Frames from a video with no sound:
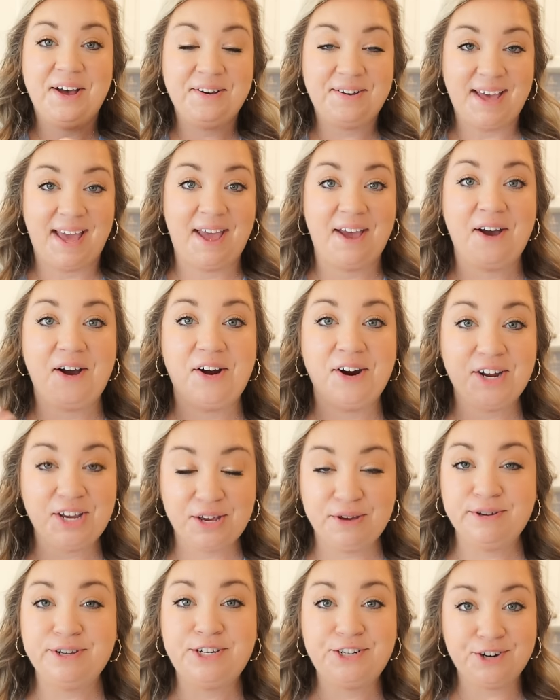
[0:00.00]
Okay, are
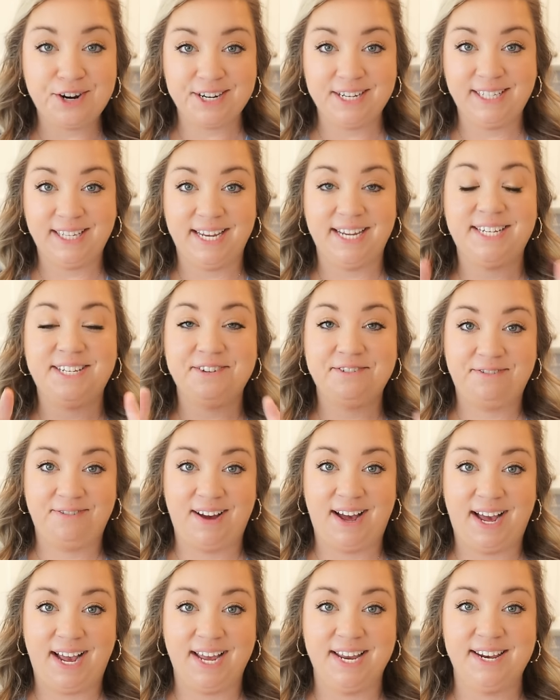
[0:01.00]
you struggling to
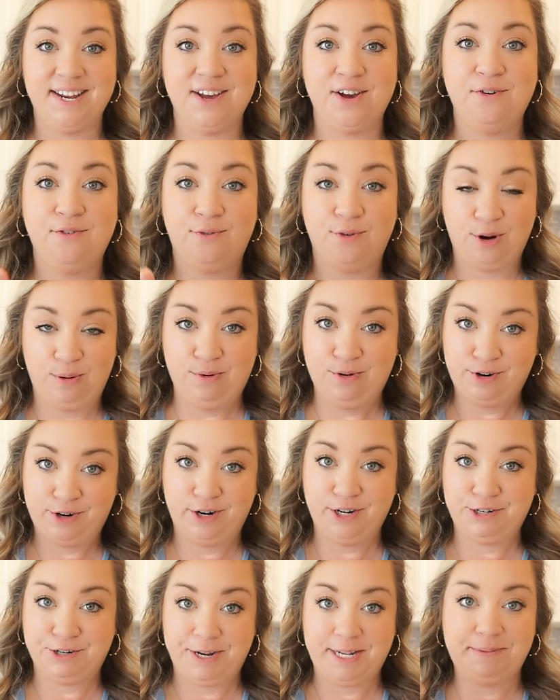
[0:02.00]
find affordable
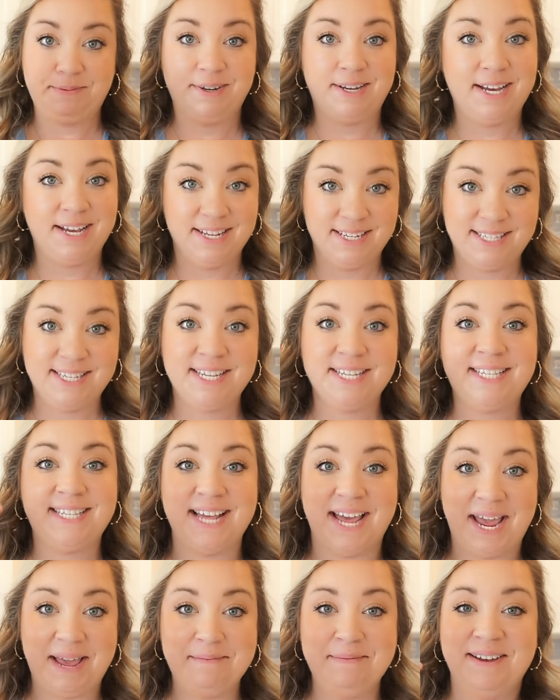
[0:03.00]
groceries? Because
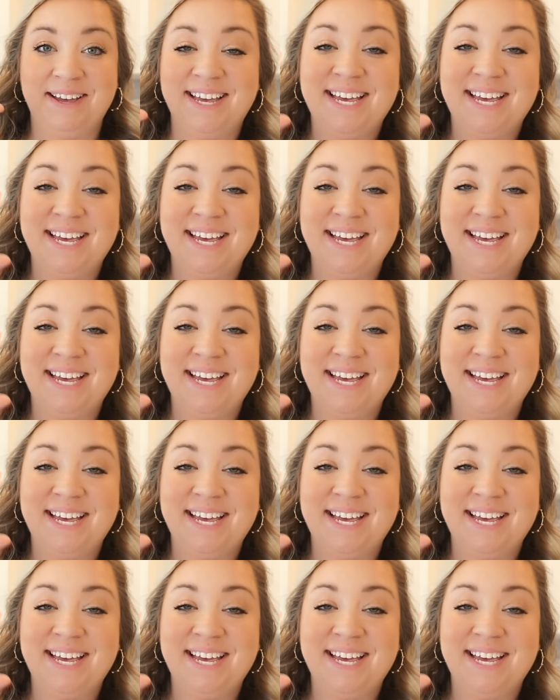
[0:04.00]
same.